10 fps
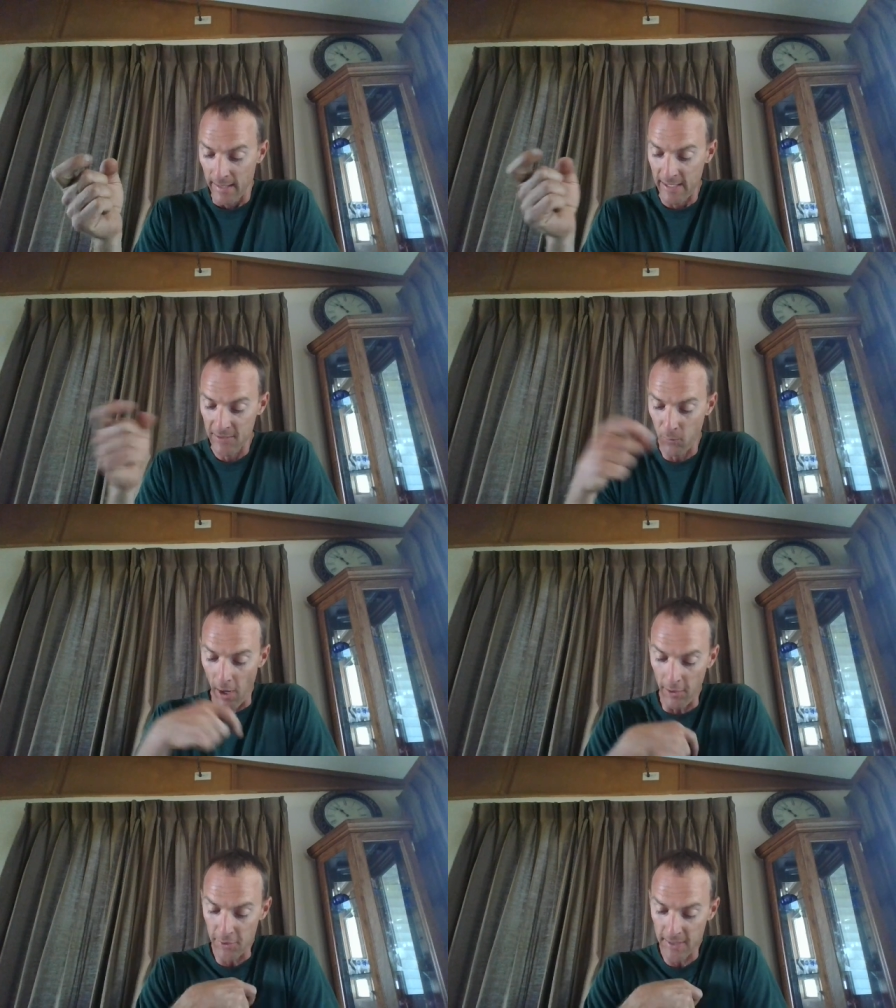He
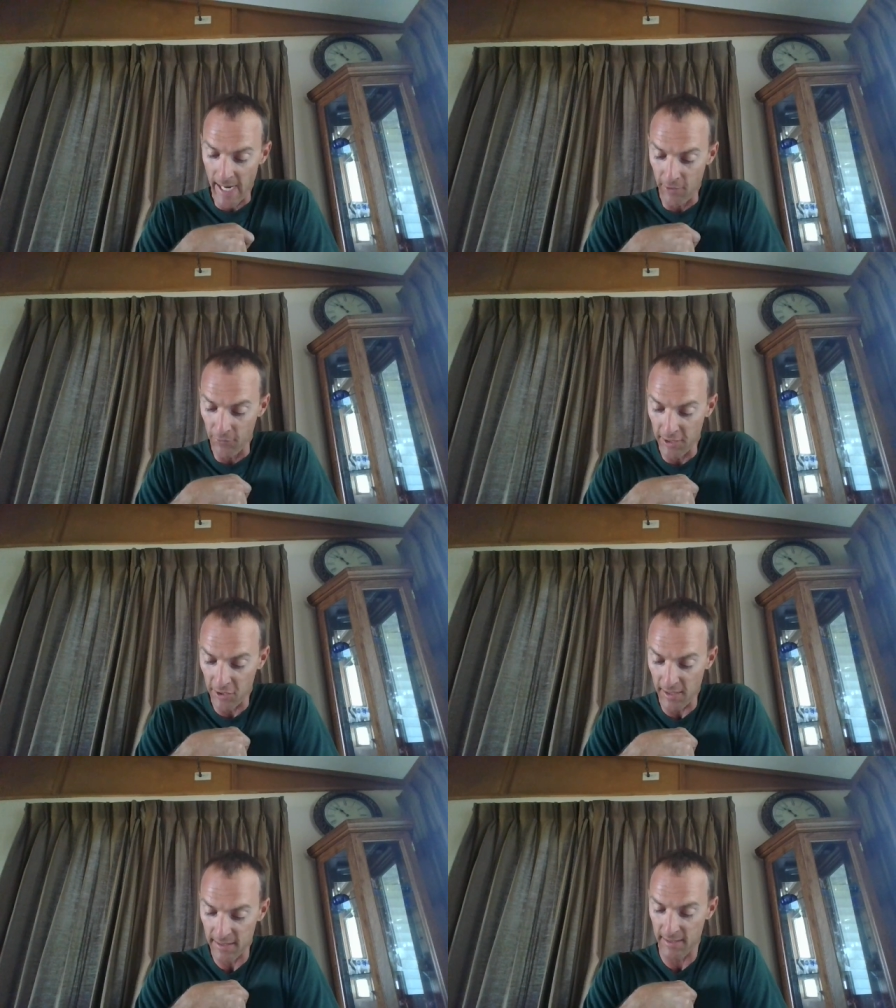swallows down
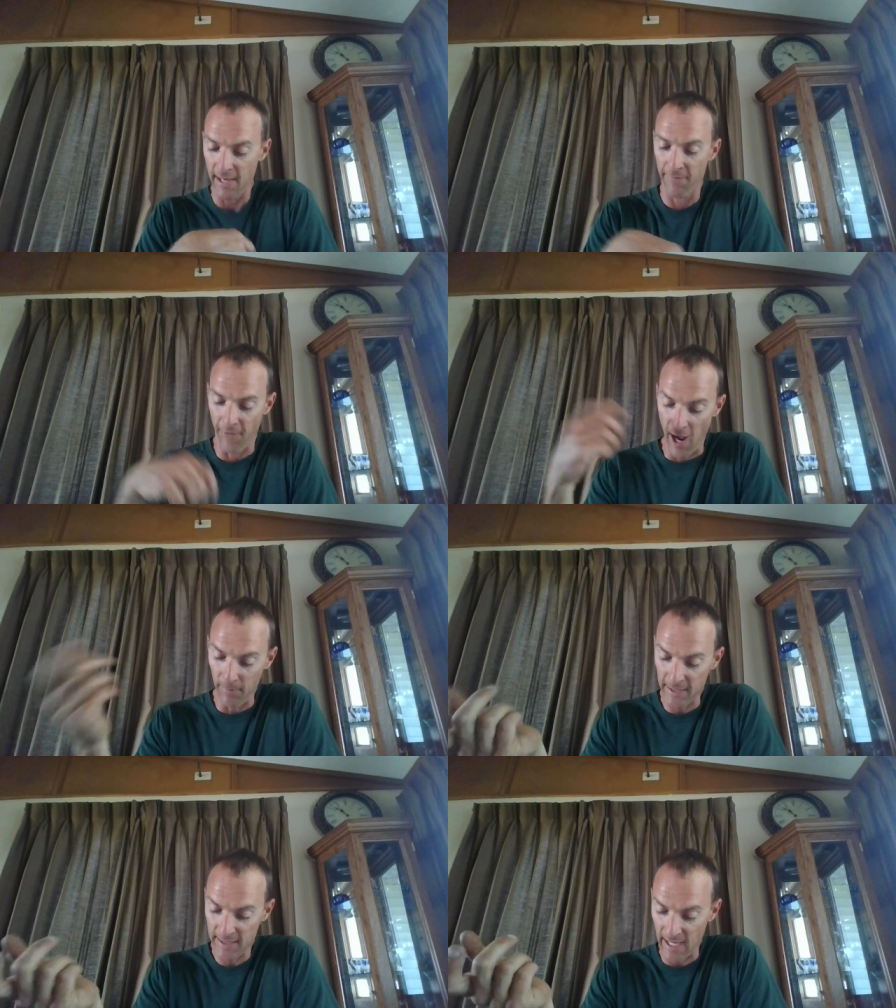riches and
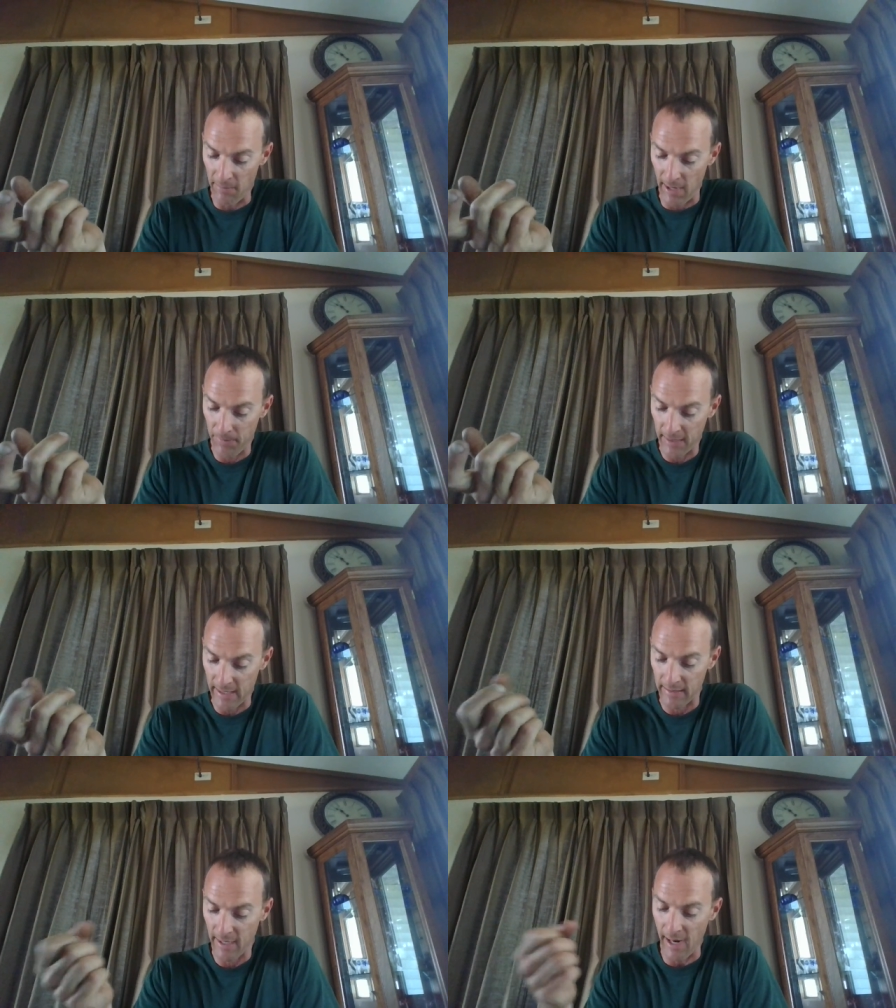vomits them up
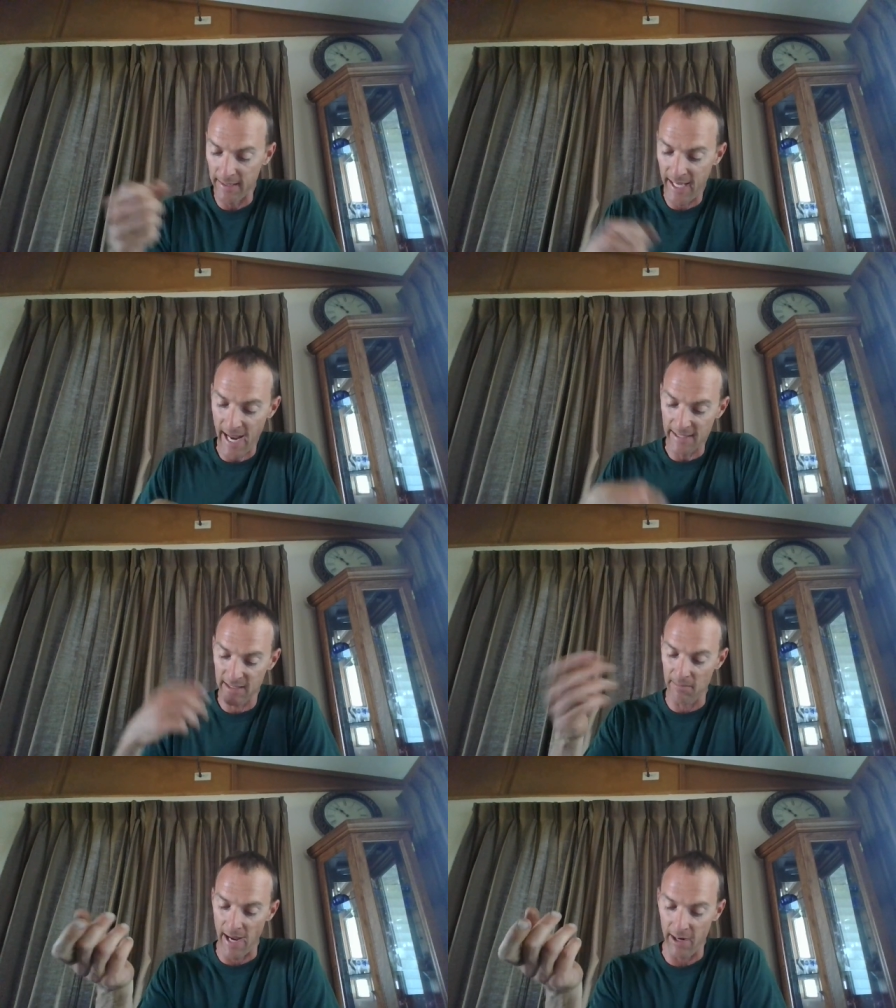again. God
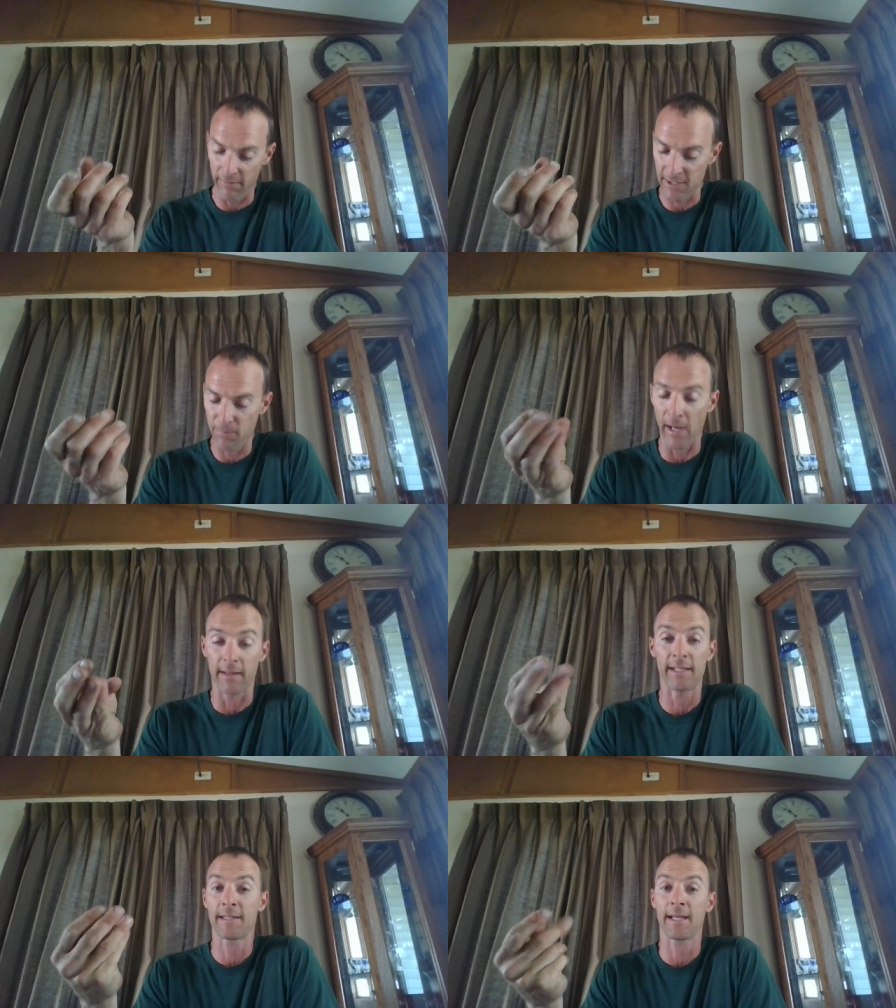casts them out of his
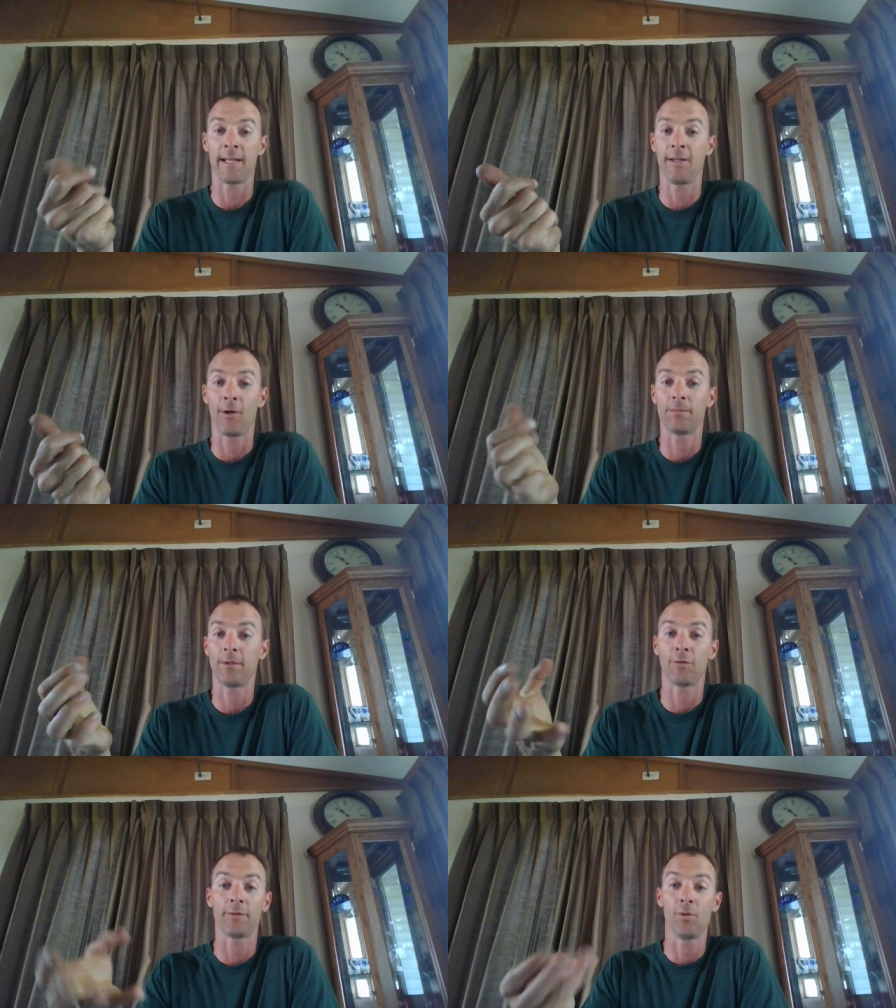belly. He's saying, you'll,
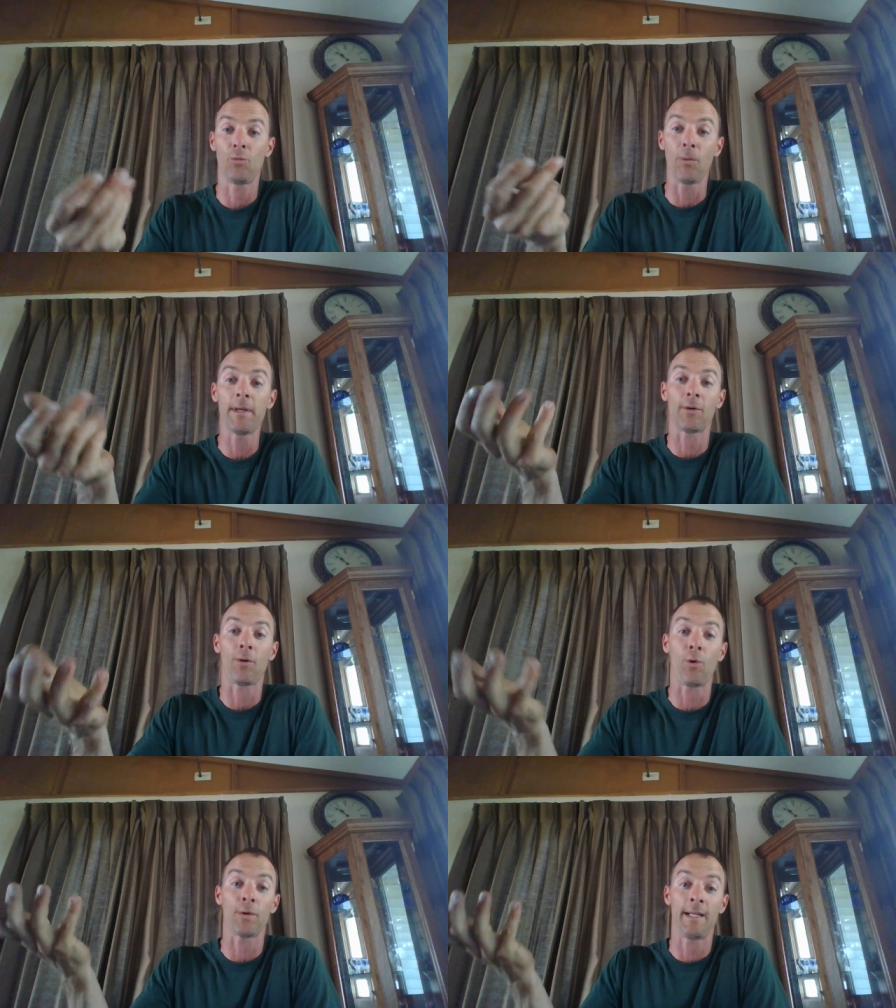you'll, you won't be able to
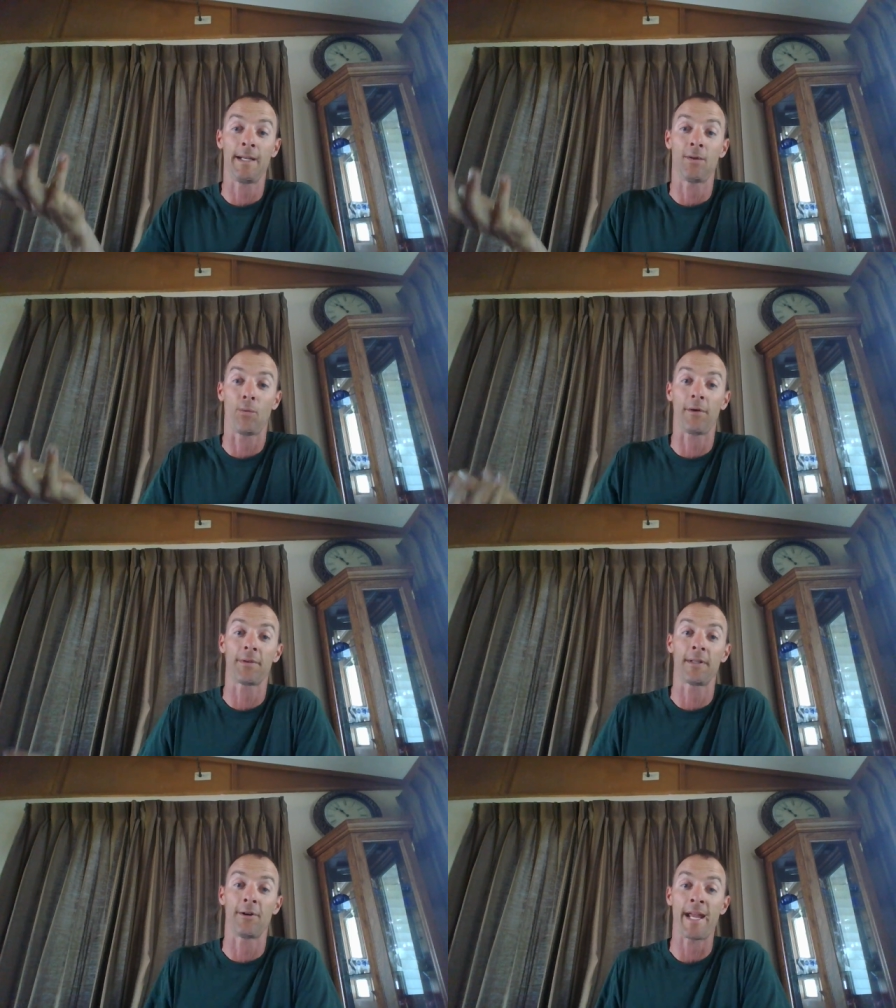hold any of the
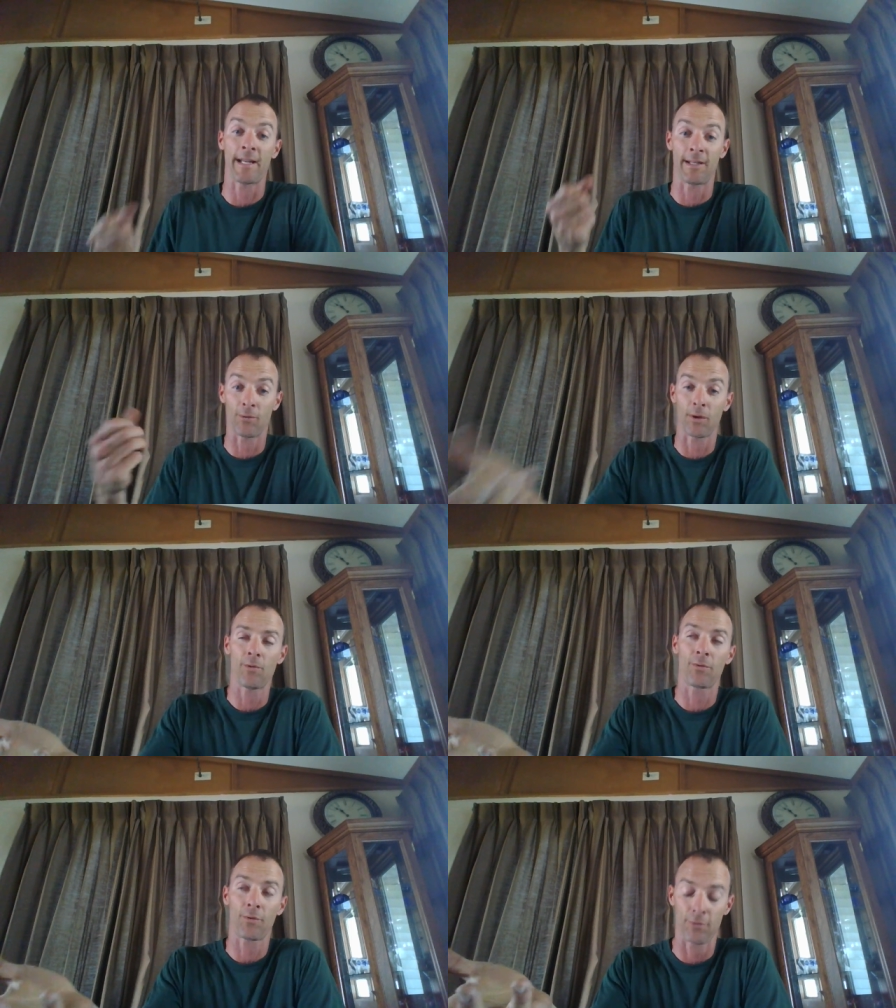wealth in your hand, it'll
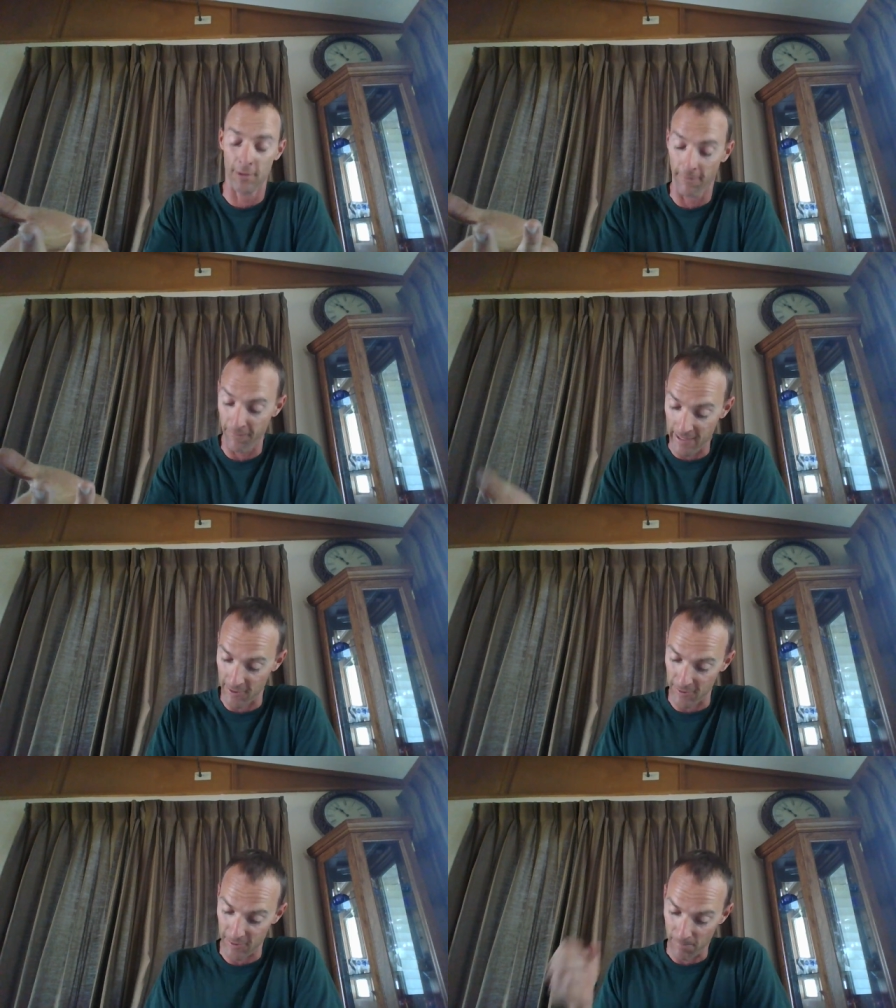go through your
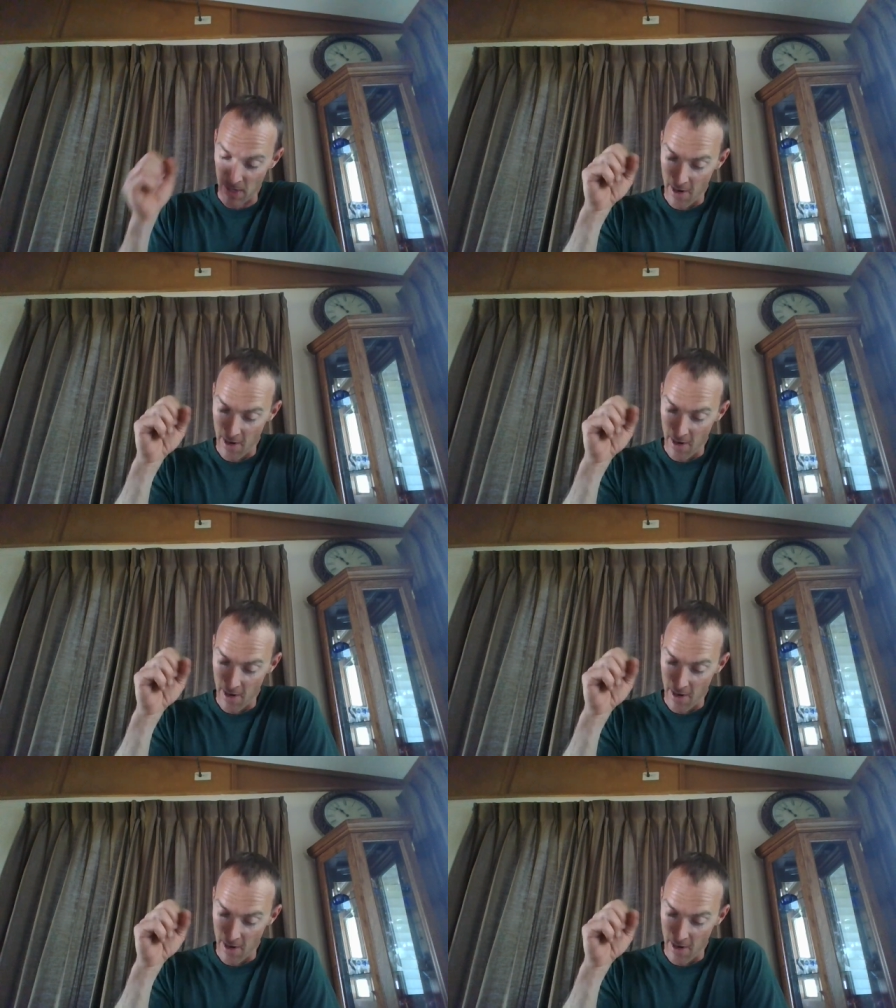fingers.